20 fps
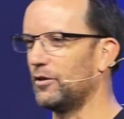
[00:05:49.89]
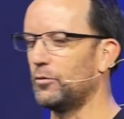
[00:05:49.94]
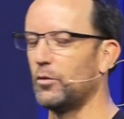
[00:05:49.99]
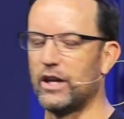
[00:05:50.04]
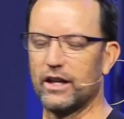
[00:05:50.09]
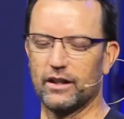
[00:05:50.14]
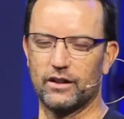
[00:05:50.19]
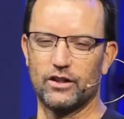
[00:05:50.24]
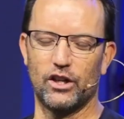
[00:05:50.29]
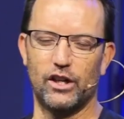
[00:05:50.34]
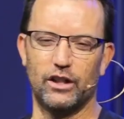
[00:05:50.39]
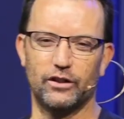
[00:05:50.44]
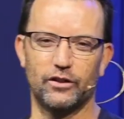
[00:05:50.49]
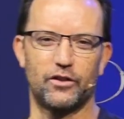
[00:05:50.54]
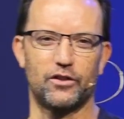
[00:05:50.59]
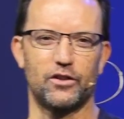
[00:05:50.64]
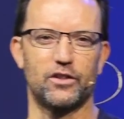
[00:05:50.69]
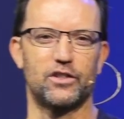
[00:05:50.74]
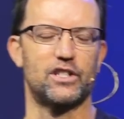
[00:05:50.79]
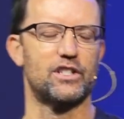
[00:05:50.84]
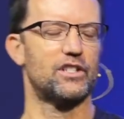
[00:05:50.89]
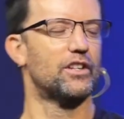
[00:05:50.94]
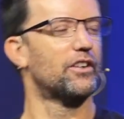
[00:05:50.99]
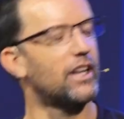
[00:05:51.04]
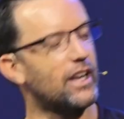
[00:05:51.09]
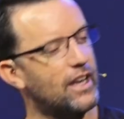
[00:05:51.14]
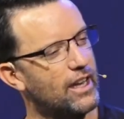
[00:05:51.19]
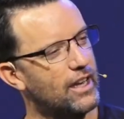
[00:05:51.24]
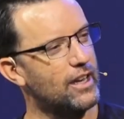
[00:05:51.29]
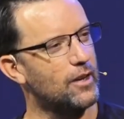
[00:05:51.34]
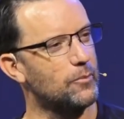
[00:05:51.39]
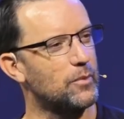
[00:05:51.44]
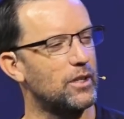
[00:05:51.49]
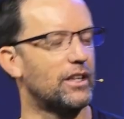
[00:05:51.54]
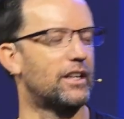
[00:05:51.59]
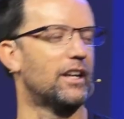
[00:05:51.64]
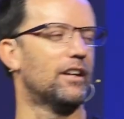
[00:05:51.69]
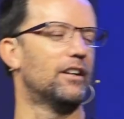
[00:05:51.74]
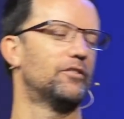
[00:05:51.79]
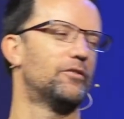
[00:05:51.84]
we had gone through. It says, okay, I'm going to
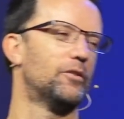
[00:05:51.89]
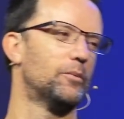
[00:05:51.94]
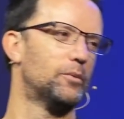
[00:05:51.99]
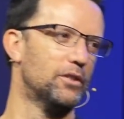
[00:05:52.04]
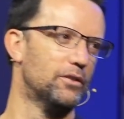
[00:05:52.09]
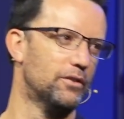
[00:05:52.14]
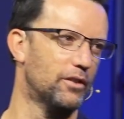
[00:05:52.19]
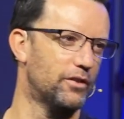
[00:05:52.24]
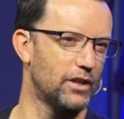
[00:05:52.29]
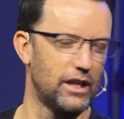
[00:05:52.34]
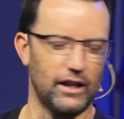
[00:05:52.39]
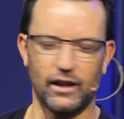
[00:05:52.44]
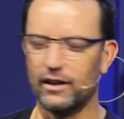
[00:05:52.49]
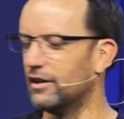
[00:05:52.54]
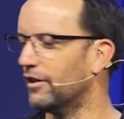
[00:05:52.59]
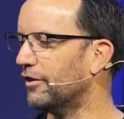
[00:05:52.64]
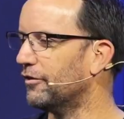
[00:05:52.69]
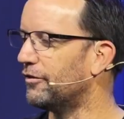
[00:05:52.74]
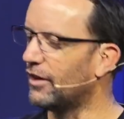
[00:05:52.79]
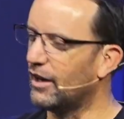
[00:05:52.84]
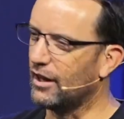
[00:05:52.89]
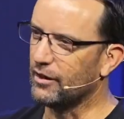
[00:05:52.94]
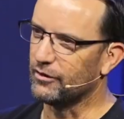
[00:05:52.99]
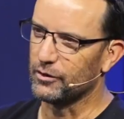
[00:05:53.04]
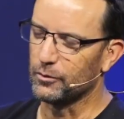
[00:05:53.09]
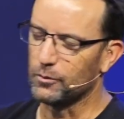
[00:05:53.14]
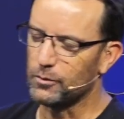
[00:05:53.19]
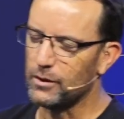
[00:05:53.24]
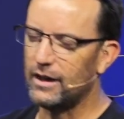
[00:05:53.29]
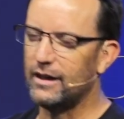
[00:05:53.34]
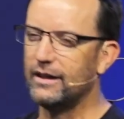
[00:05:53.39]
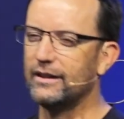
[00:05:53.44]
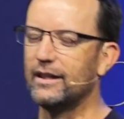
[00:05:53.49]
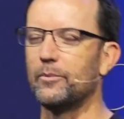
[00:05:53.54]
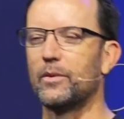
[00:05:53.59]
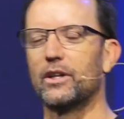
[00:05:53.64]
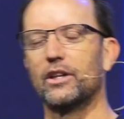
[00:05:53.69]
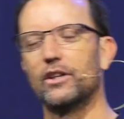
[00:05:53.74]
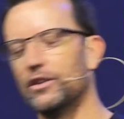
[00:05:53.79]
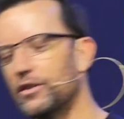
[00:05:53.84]
count from two, uh, you know, five to one. I'm
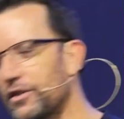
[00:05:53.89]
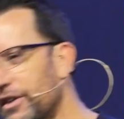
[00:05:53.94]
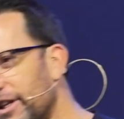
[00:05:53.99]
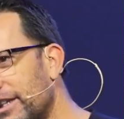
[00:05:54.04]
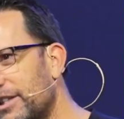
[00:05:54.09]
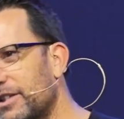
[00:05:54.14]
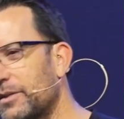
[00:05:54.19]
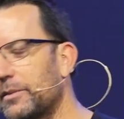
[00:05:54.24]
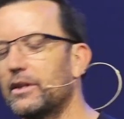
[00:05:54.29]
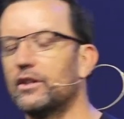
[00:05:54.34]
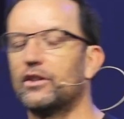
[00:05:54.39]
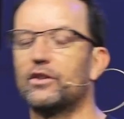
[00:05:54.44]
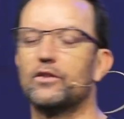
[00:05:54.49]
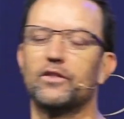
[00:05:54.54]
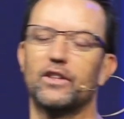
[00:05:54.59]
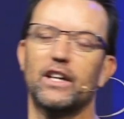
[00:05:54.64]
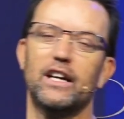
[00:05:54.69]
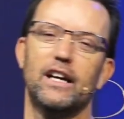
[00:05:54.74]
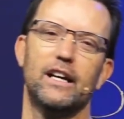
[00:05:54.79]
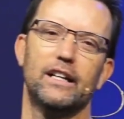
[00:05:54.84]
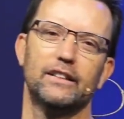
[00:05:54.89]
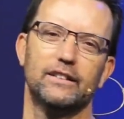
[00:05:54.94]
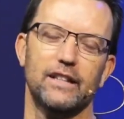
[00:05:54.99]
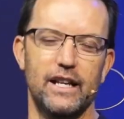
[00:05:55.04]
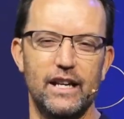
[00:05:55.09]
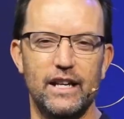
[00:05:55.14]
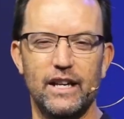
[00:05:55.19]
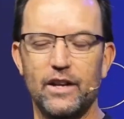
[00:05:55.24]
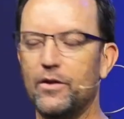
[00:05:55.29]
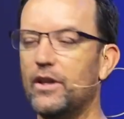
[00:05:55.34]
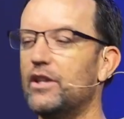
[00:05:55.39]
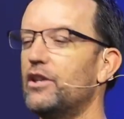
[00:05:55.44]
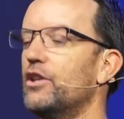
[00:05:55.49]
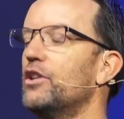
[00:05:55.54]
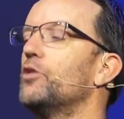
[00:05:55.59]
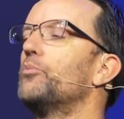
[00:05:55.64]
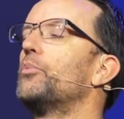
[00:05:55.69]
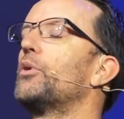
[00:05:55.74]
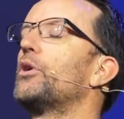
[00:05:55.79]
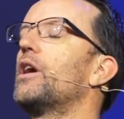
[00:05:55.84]
going to do this. I'm going to do that. Then you
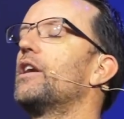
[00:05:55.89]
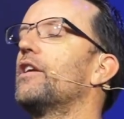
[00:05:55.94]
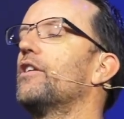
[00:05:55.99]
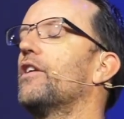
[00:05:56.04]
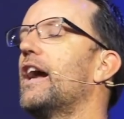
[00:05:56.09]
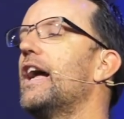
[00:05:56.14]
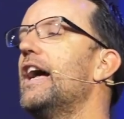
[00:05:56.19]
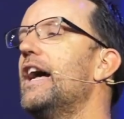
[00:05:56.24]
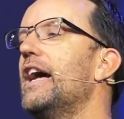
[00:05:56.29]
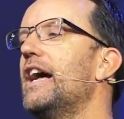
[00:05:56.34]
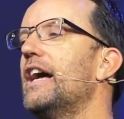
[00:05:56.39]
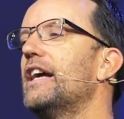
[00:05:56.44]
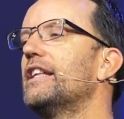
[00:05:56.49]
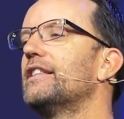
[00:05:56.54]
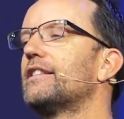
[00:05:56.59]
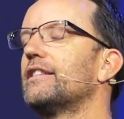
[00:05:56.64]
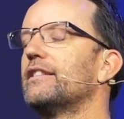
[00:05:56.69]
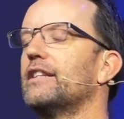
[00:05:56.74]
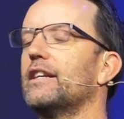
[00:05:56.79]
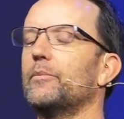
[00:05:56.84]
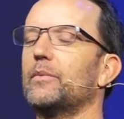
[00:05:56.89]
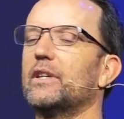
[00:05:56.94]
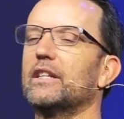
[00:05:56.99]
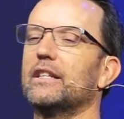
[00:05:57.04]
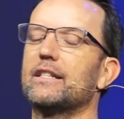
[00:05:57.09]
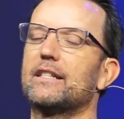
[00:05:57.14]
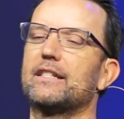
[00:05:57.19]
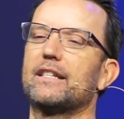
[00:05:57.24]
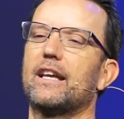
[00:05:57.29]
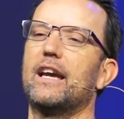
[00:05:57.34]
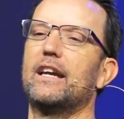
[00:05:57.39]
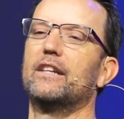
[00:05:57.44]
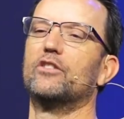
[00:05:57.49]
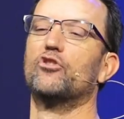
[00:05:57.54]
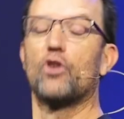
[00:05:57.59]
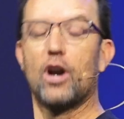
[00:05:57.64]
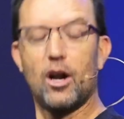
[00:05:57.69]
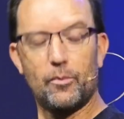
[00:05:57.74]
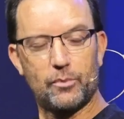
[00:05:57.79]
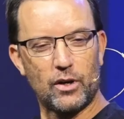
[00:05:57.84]
need to put out of your hands, and then I'm going to say,
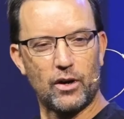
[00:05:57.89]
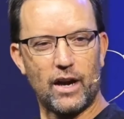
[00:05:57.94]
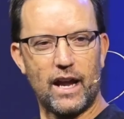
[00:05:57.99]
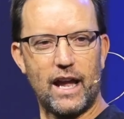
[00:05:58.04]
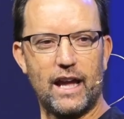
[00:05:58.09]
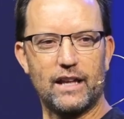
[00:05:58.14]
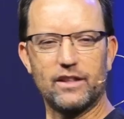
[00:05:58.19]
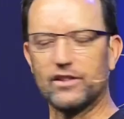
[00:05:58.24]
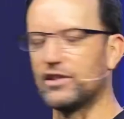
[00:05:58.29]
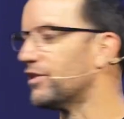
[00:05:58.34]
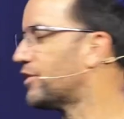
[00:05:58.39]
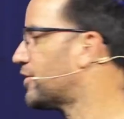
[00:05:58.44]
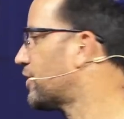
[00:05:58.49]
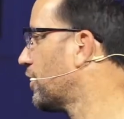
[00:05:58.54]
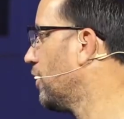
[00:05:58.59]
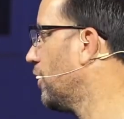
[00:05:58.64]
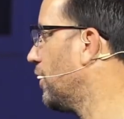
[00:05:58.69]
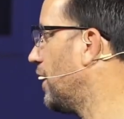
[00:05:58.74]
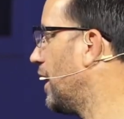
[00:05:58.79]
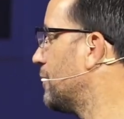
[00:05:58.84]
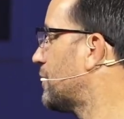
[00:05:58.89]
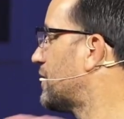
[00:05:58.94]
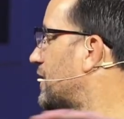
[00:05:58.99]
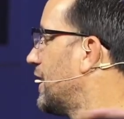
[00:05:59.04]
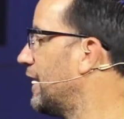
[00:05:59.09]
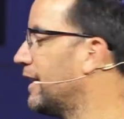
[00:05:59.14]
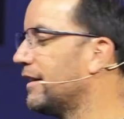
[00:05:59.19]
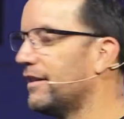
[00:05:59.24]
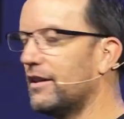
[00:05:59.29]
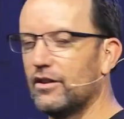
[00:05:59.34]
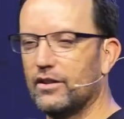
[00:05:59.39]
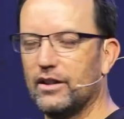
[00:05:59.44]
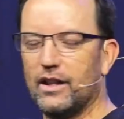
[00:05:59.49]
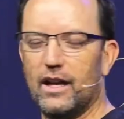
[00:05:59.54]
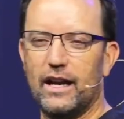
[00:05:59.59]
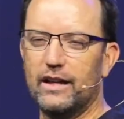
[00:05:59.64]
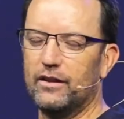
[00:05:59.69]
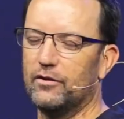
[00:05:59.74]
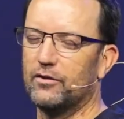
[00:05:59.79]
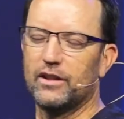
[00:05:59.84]
drop your hands. And so I'm standing there, a
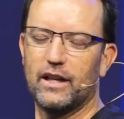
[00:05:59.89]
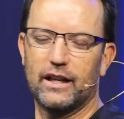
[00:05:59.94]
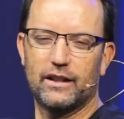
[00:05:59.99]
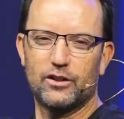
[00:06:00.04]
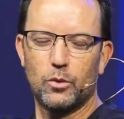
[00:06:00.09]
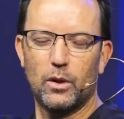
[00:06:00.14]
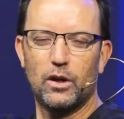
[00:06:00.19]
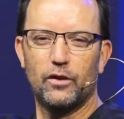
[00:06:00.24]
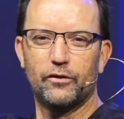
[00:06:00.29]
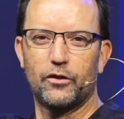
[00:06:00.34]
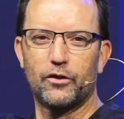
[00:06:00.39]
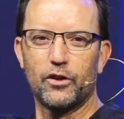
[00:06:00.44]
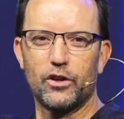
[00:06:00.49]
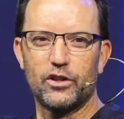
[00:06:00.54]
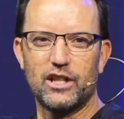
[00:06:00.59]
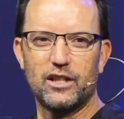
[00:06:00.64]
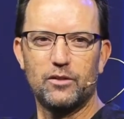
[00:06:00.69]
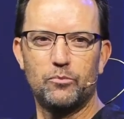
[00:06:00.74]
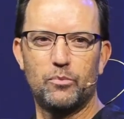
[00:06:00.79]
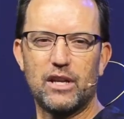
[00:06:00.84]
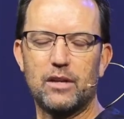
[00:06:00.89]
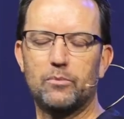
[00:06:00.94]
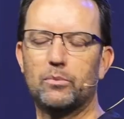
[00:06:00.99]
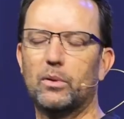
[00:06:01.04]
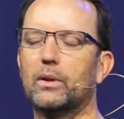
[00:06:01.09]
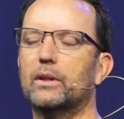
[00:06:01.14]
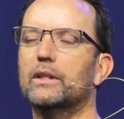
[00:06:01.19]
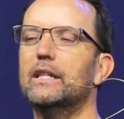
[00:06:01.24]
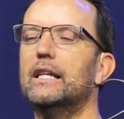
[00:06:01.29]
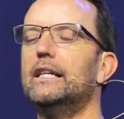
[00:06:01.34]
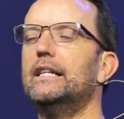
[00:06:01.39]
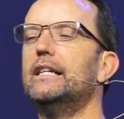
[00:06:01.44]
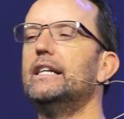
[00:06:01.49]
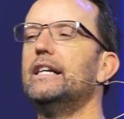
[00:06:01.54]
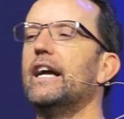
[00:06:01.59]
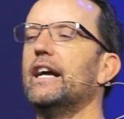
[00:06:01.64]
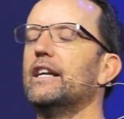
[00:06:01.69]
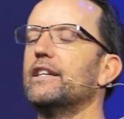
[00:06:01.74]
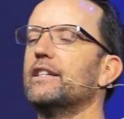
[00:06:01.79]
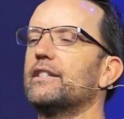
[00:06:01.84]
line of like 12, 13 people,
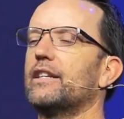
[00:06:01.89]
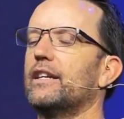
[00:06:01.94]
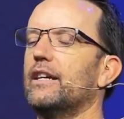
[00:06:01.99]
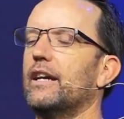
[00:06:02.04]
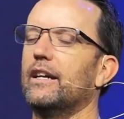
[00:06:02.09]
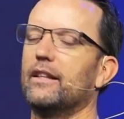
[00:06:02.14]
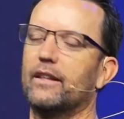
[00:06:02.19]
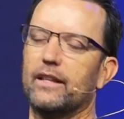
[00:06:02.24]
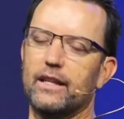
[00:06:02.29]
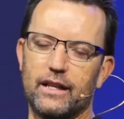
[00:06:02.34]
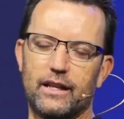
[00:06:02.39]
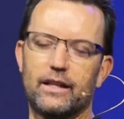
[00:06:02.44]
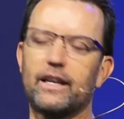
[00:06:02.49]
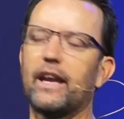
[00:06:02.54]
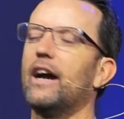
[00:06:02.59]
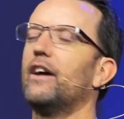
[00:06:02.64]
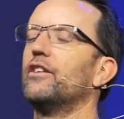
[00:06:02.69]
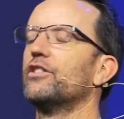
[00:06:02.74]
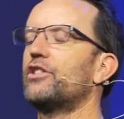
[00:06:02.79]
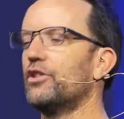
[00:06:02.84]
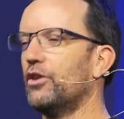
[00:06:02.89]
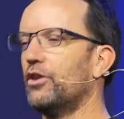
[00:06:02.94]
and he said, and he counts the